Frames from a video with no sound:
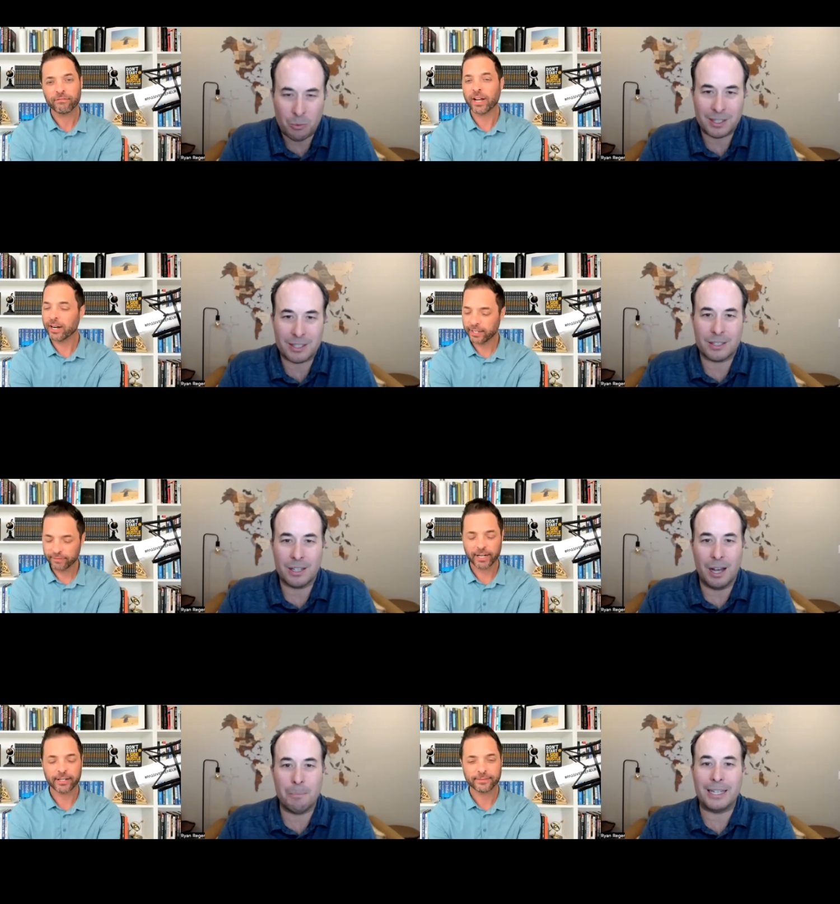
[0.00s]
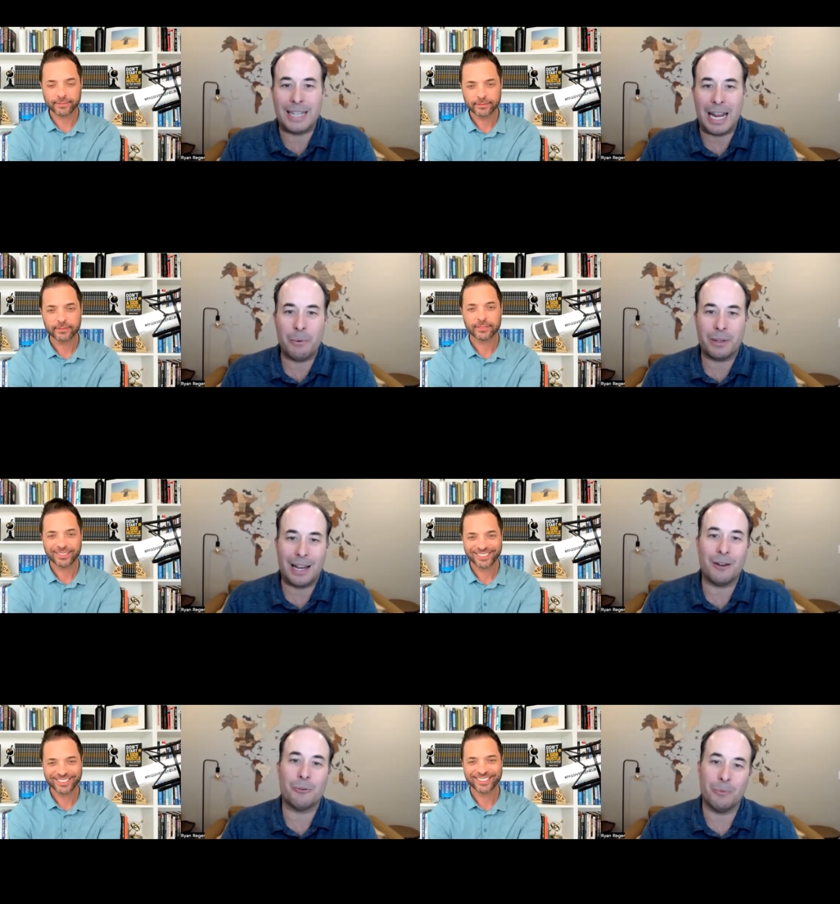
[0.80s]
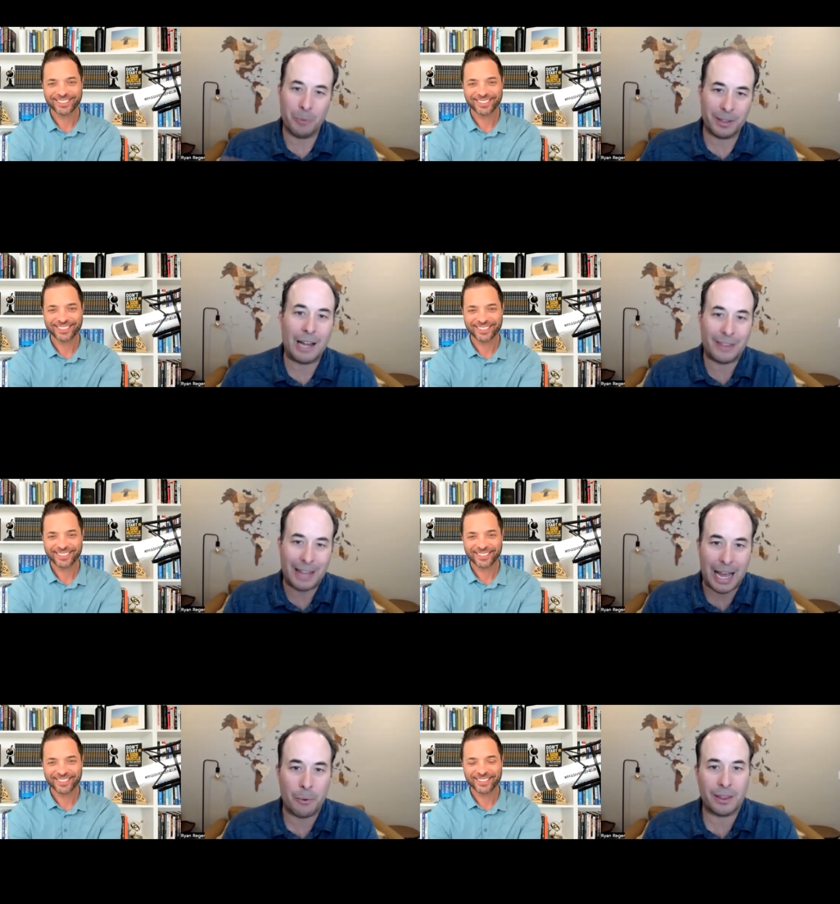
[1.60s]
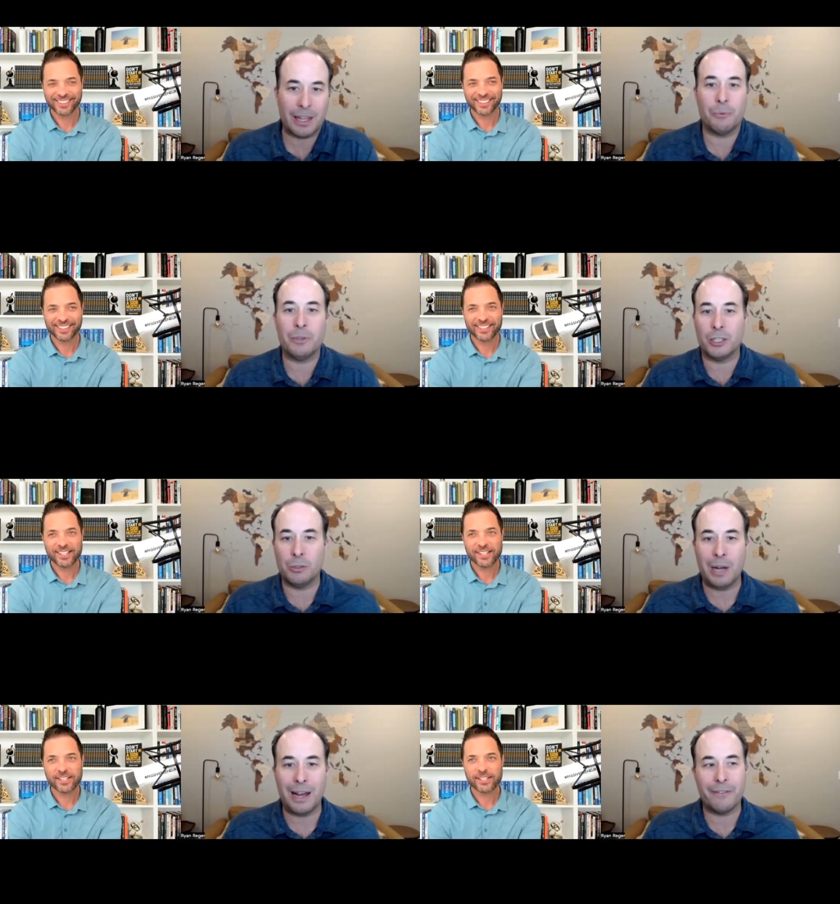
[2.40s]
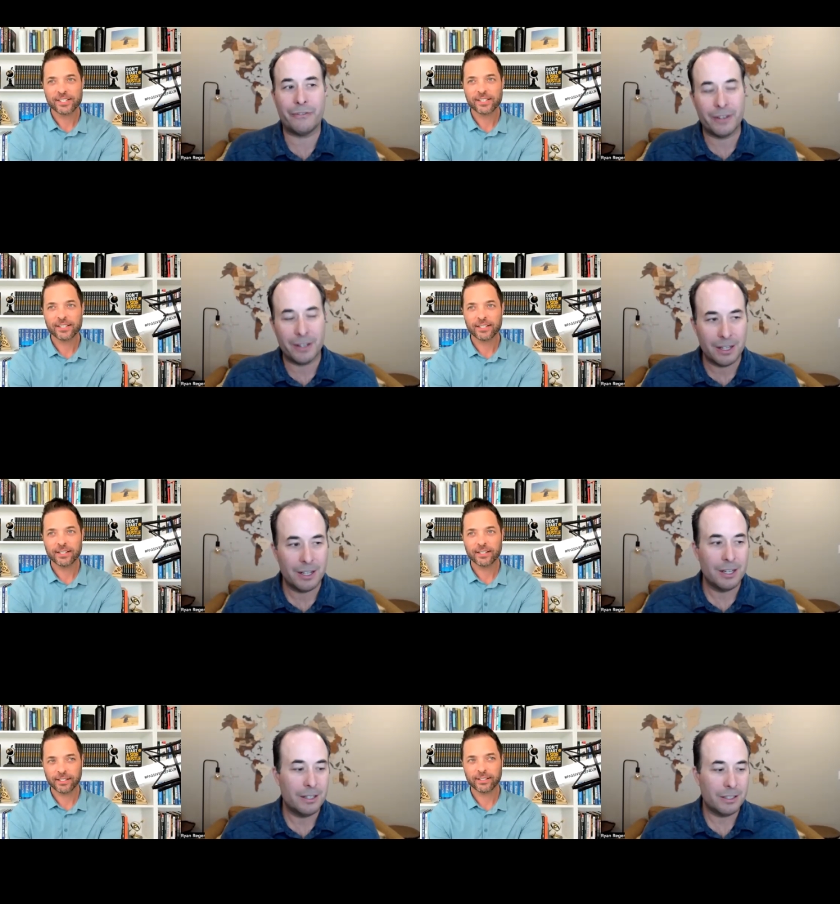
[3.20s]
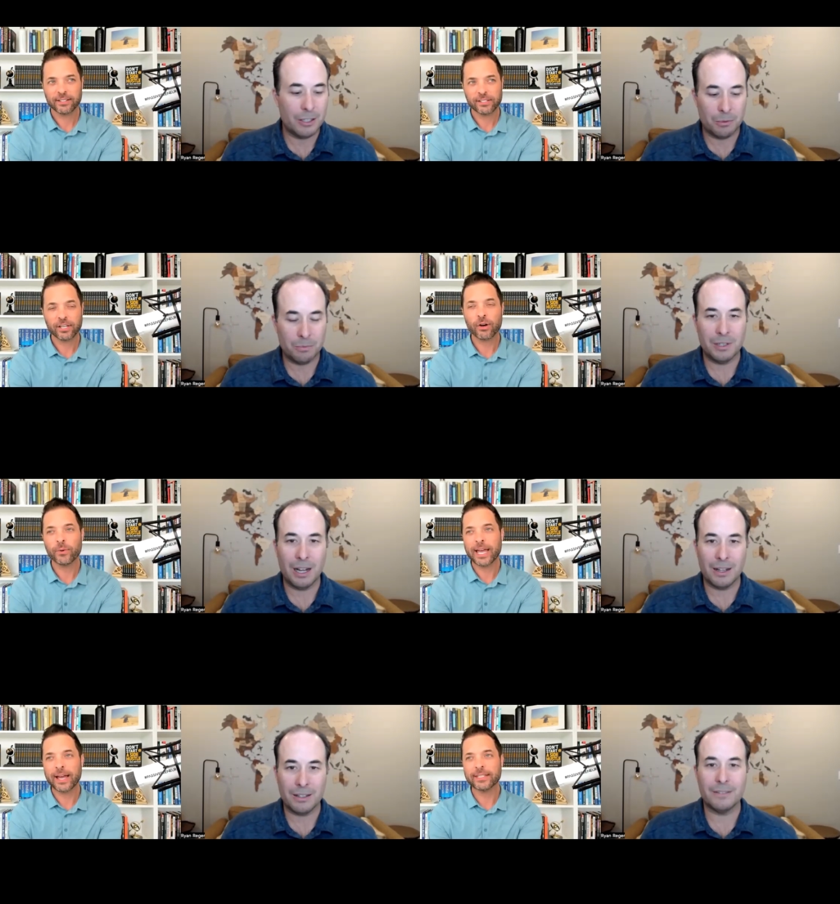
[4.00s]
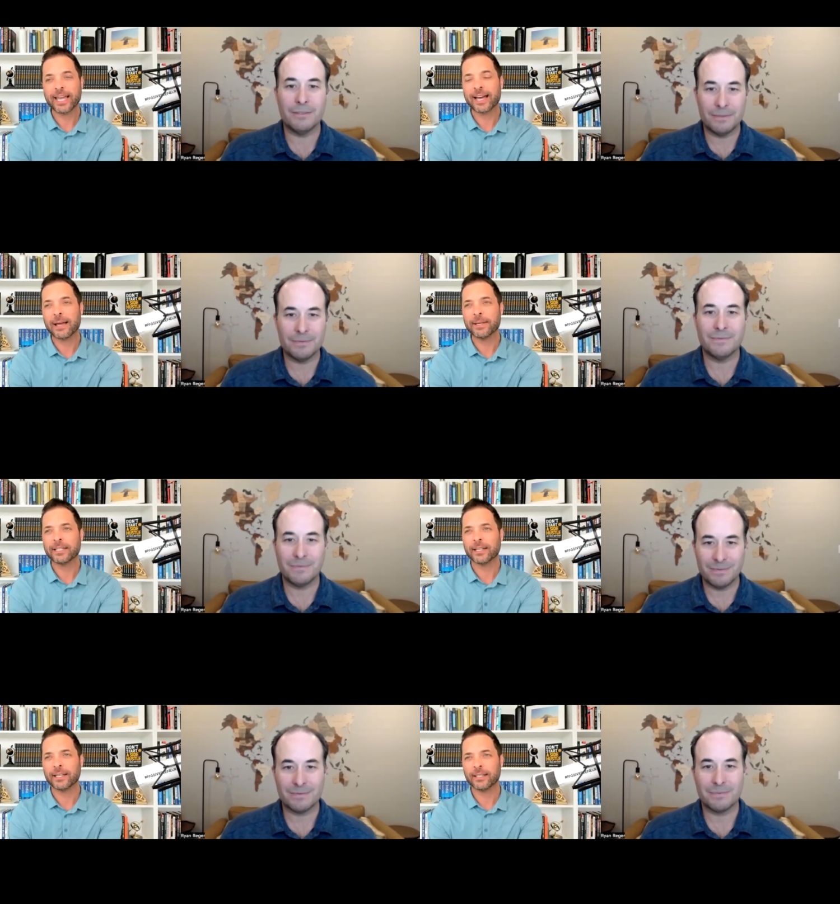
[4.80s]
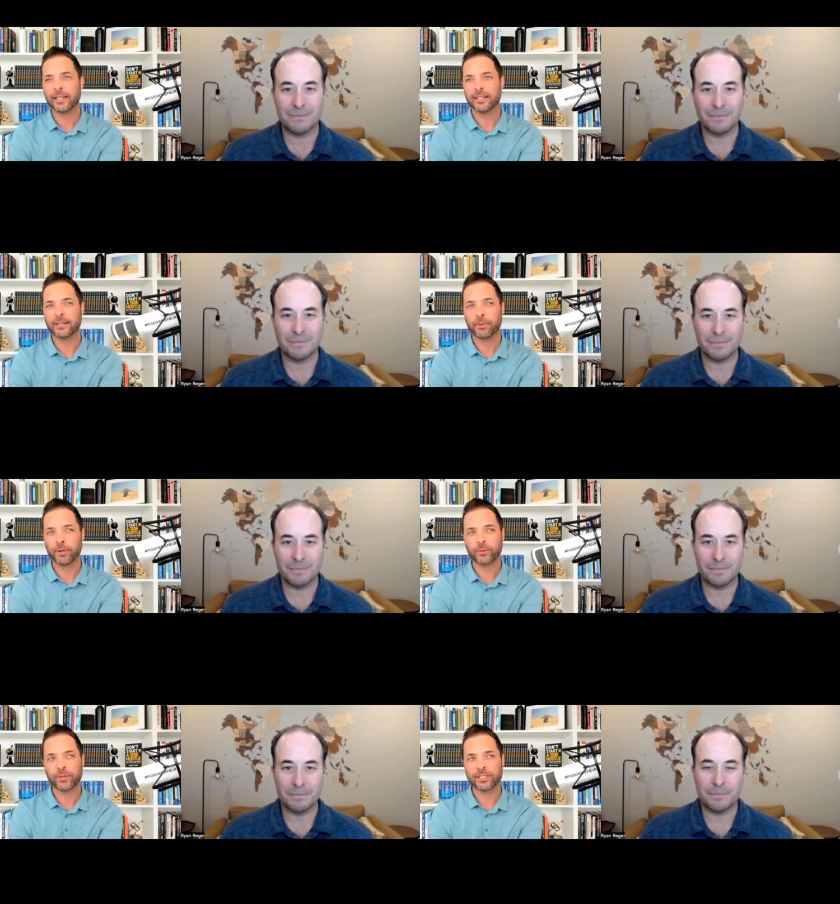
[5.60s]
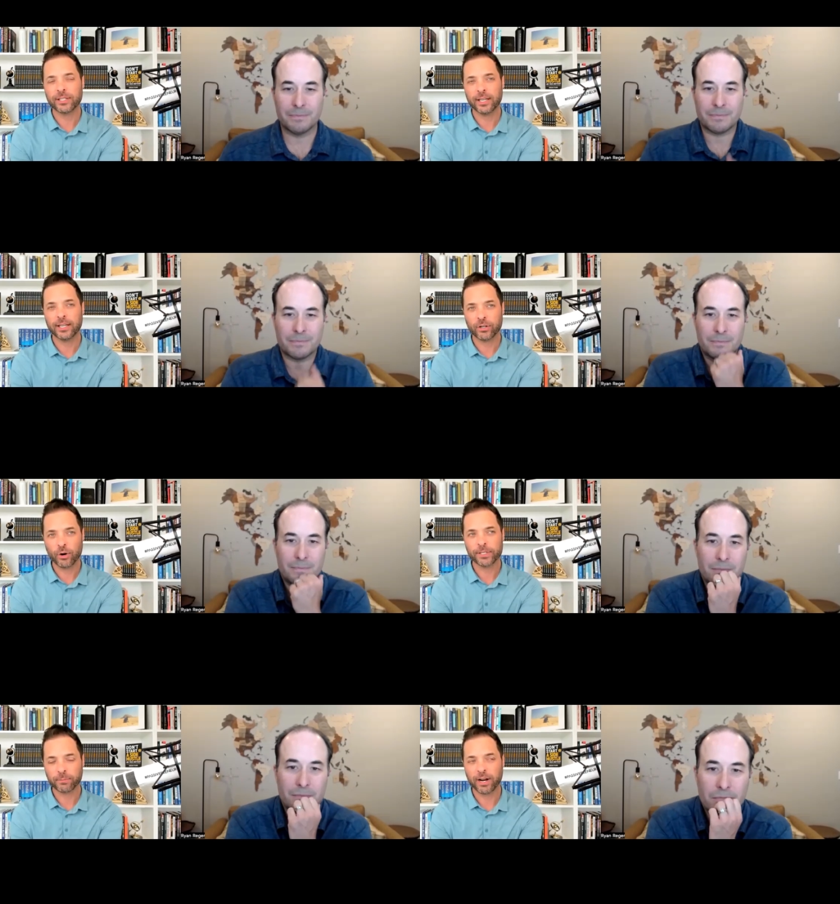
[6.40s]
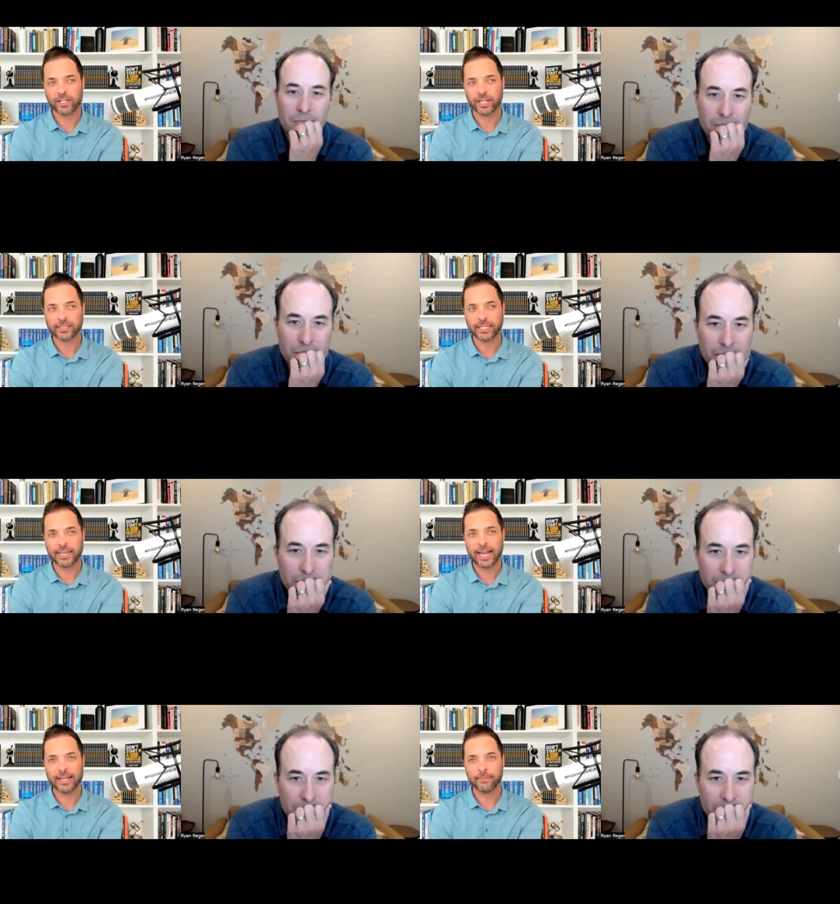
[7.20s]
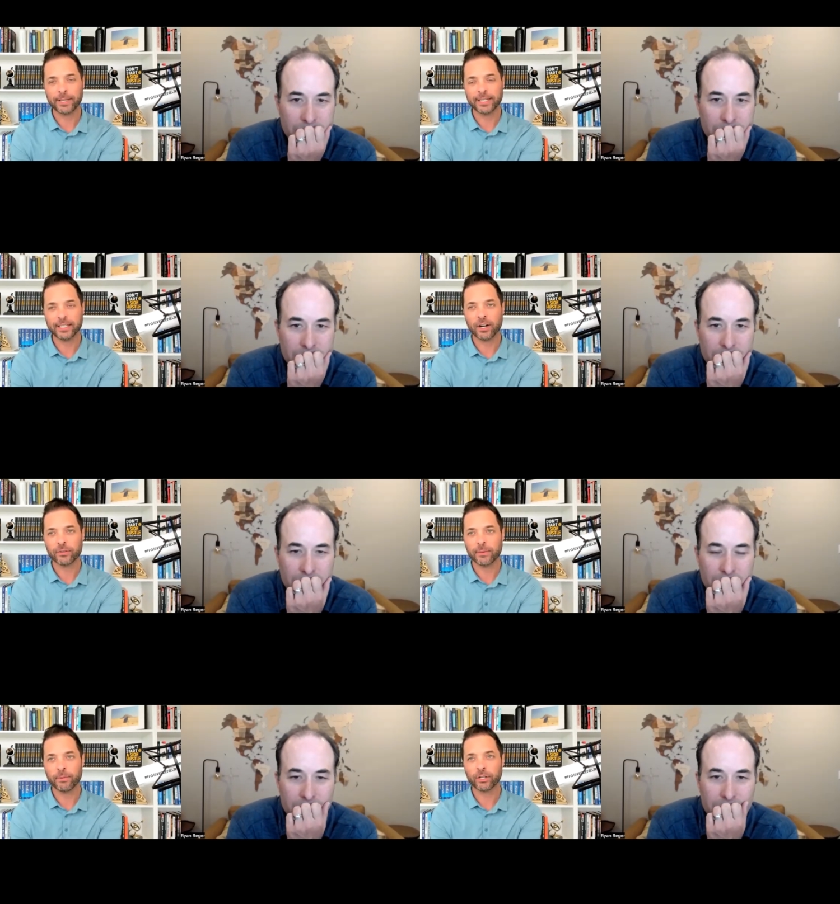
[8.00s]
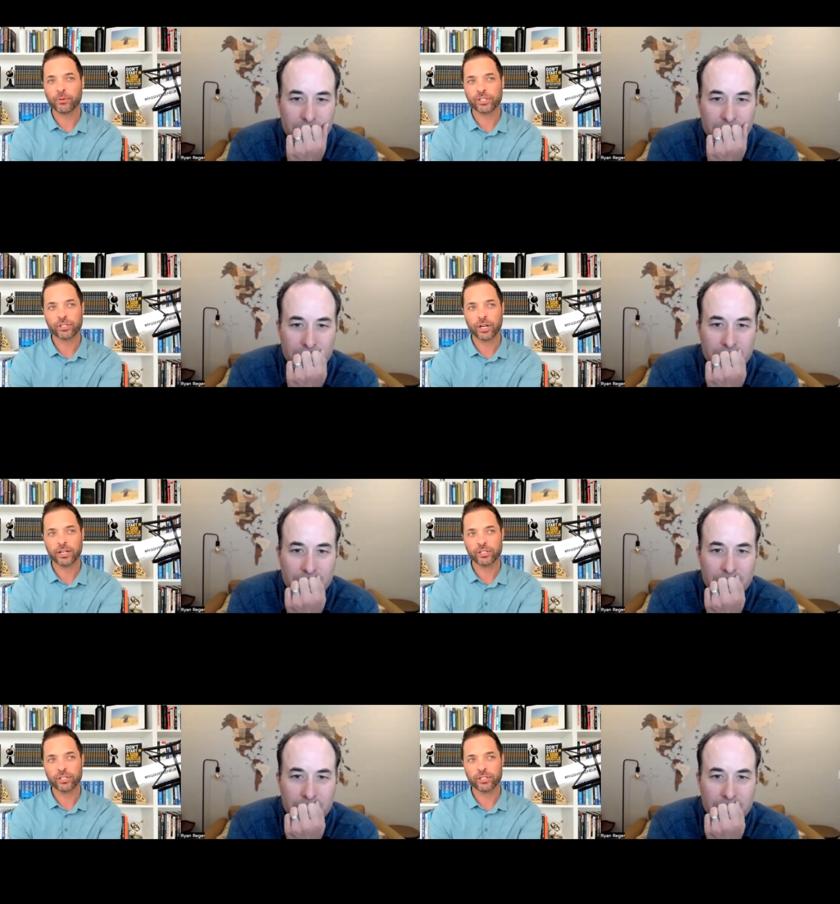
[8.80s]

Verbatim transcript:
Speaker 1: what's um, a day without without that? With like when you have you know so without
Speaker 2: yeah i mean the the book was an enormous project and i but you know the book was a